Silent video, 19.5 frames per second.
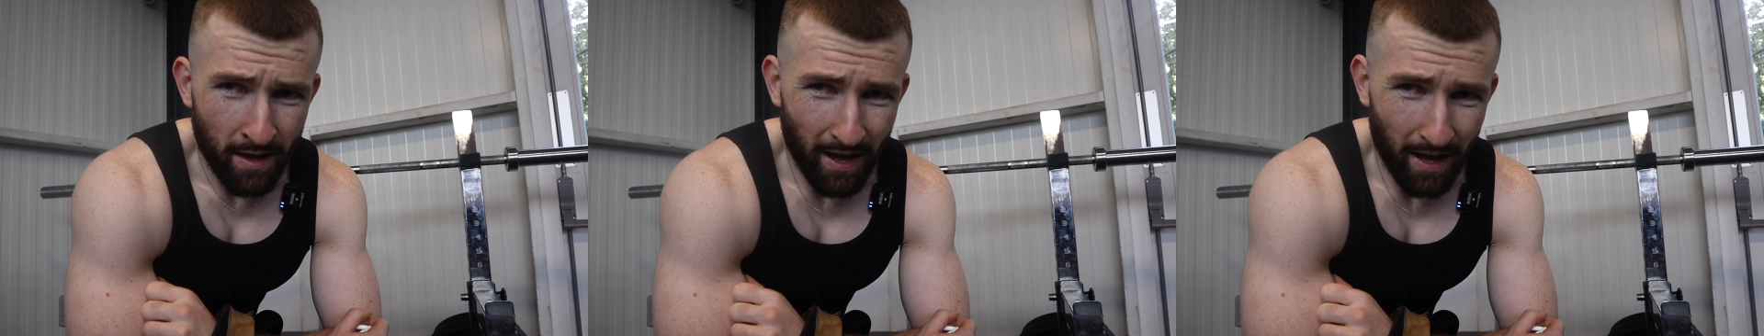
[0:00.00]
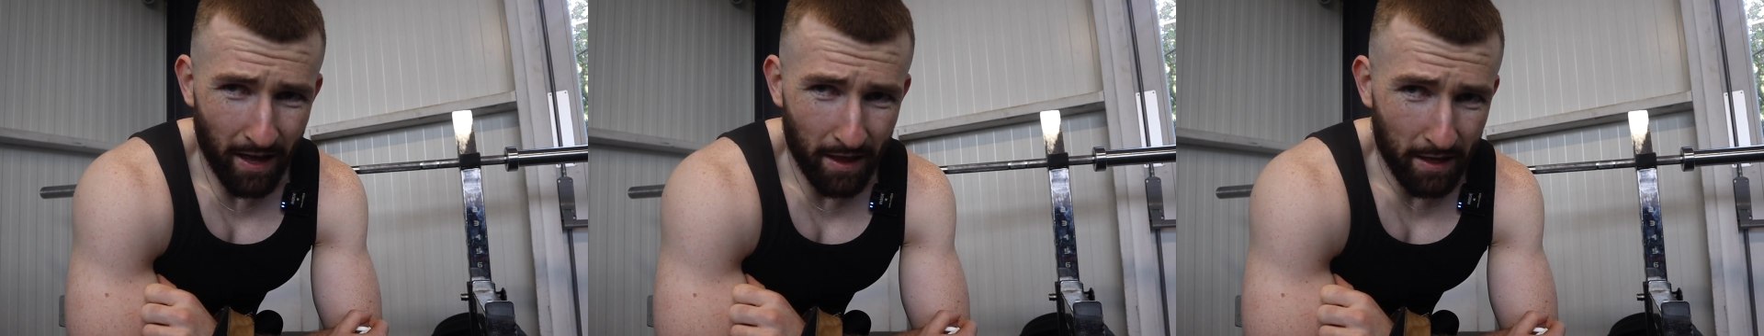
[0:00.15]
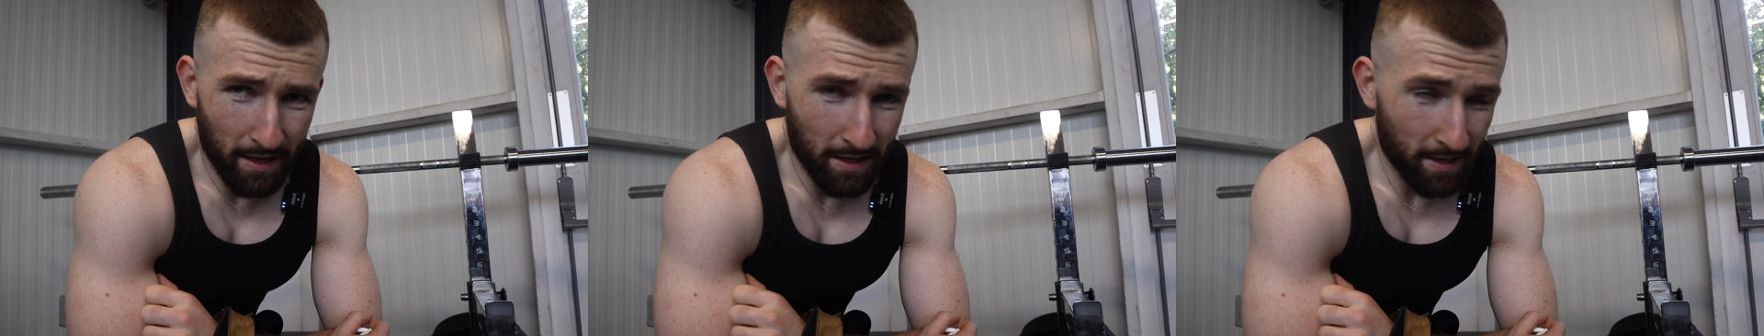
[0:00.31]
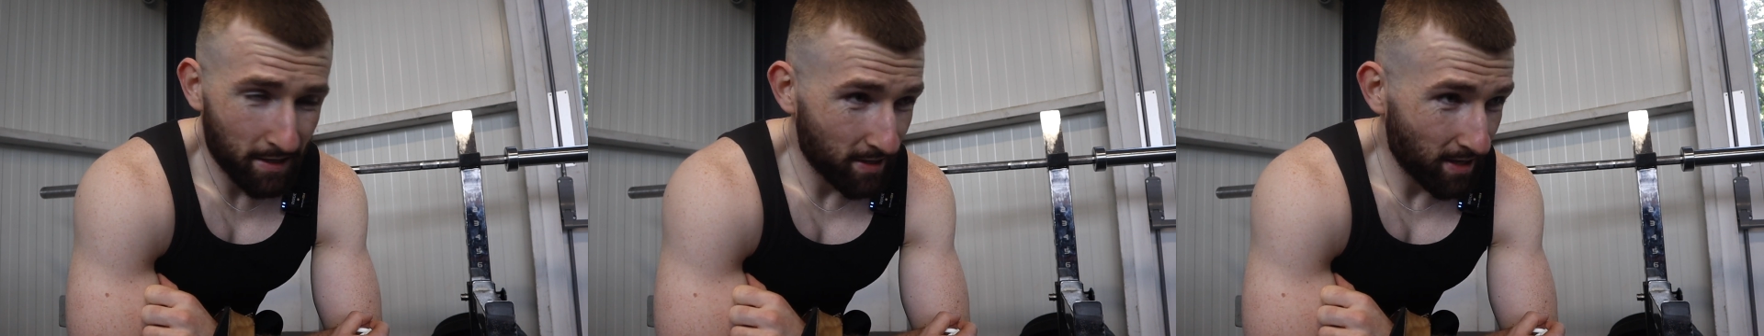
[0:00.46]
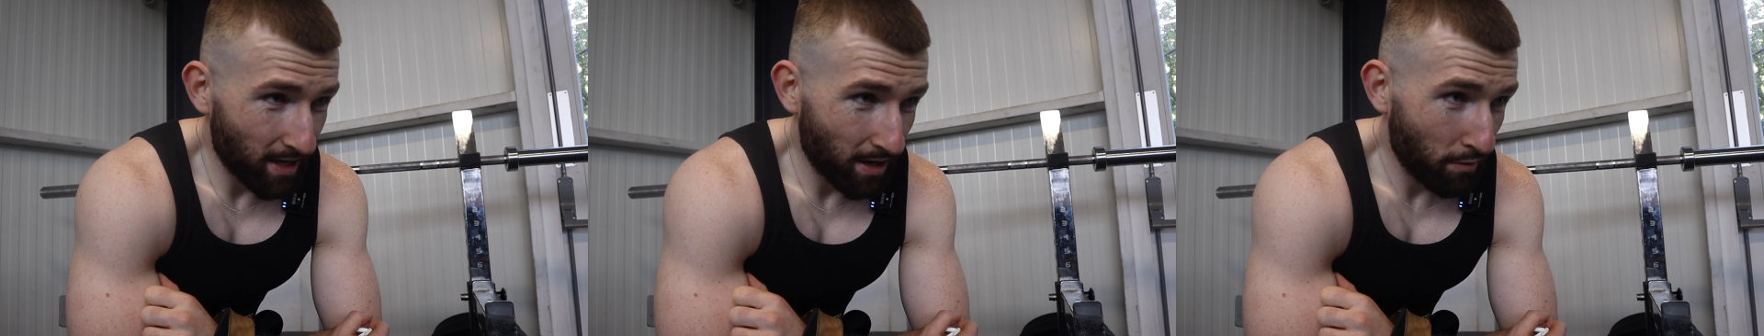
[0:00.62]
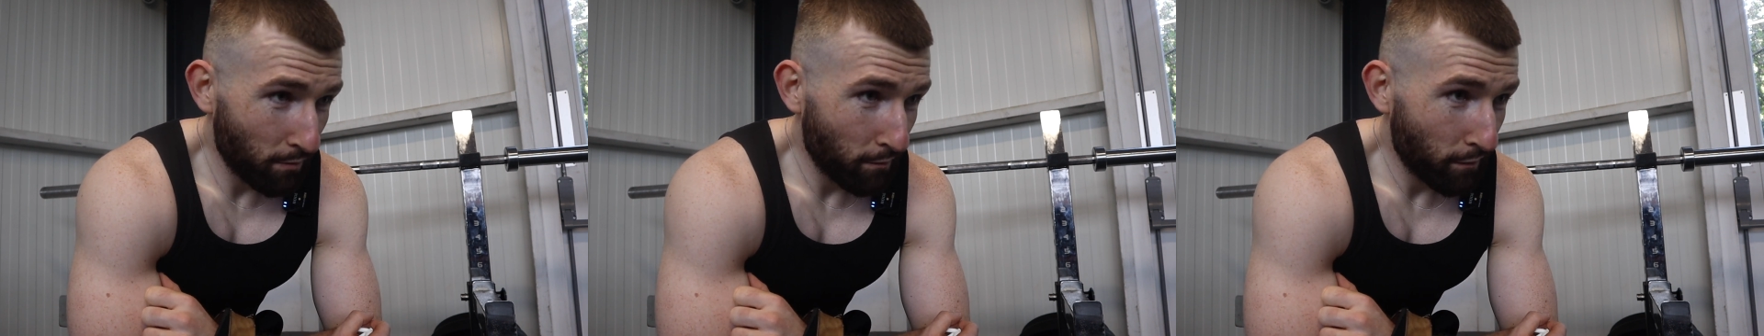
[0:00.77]
I think because
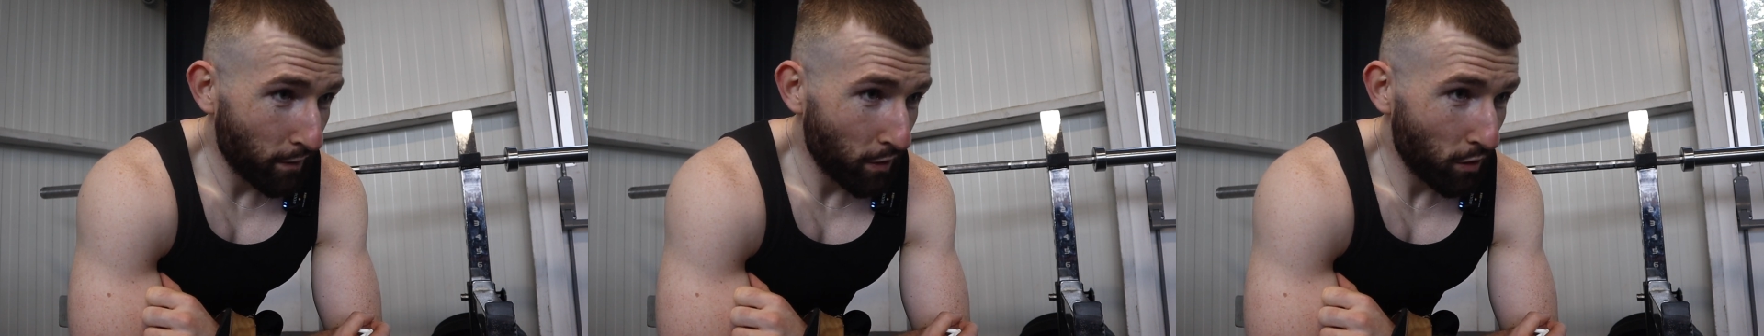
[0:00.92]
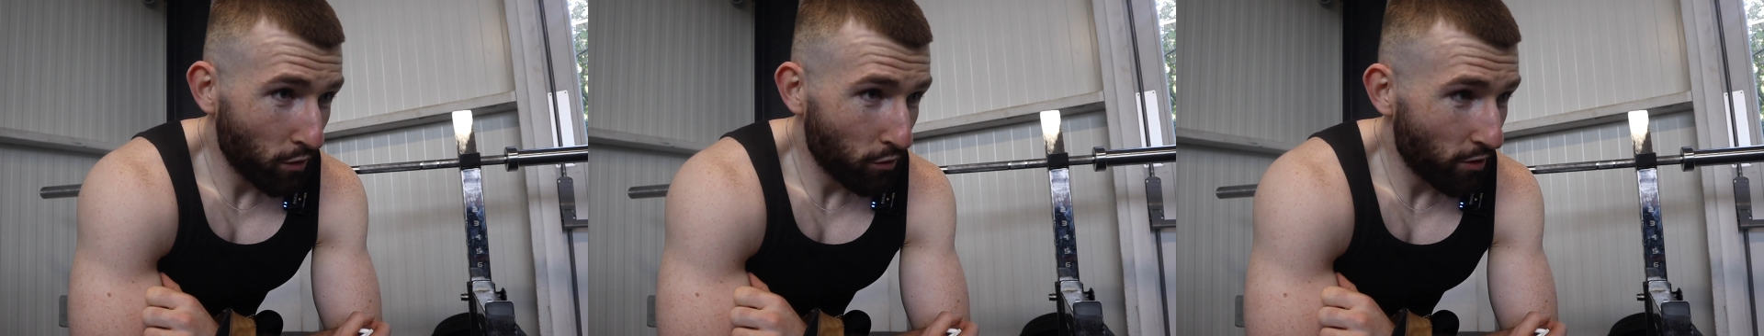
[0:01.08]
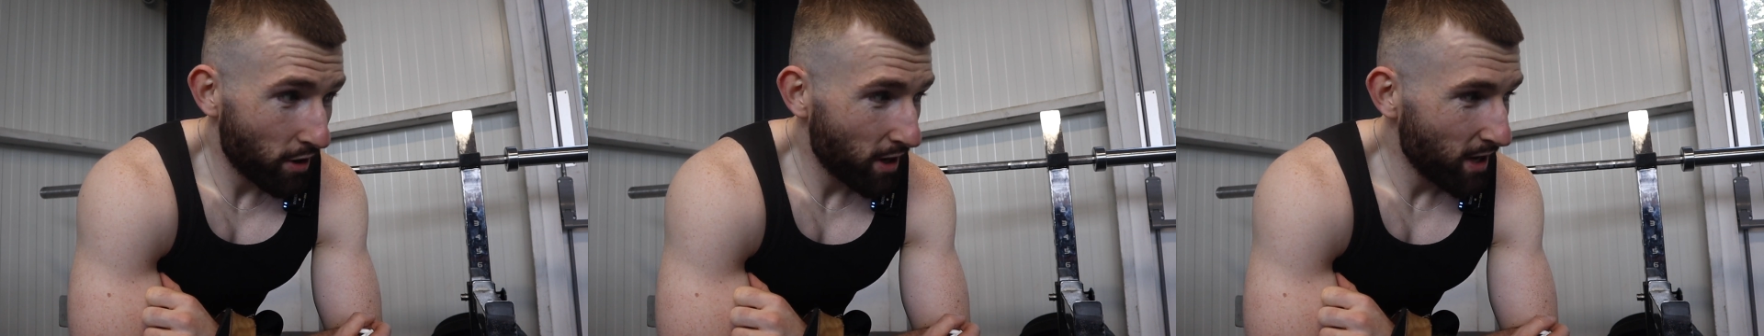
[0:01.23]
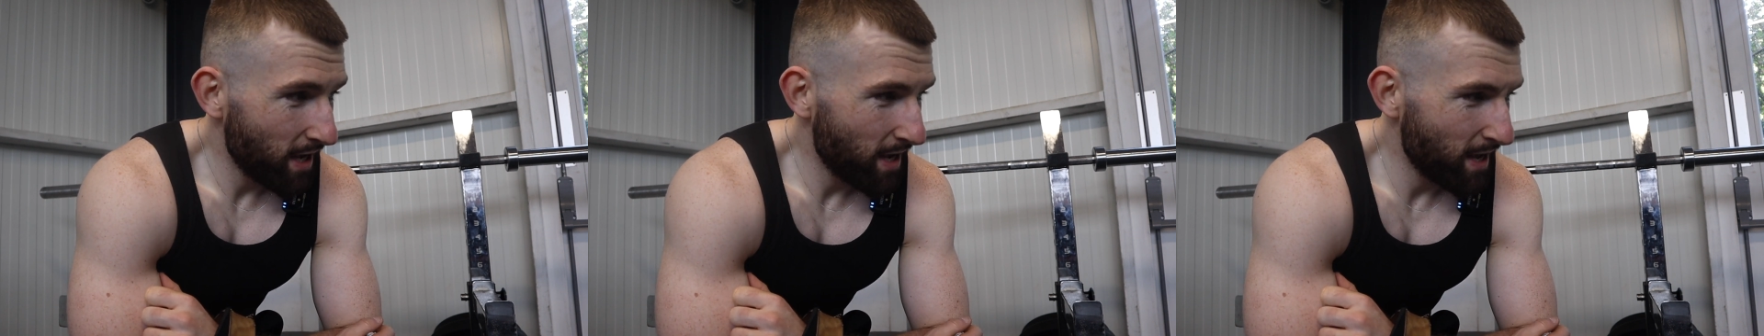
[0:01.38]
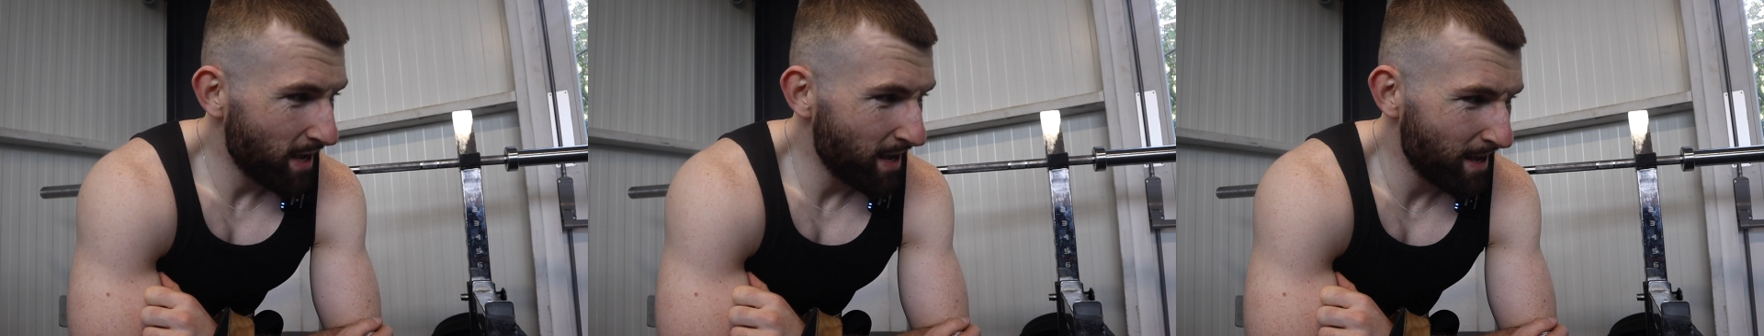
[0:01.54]
they don't feel great.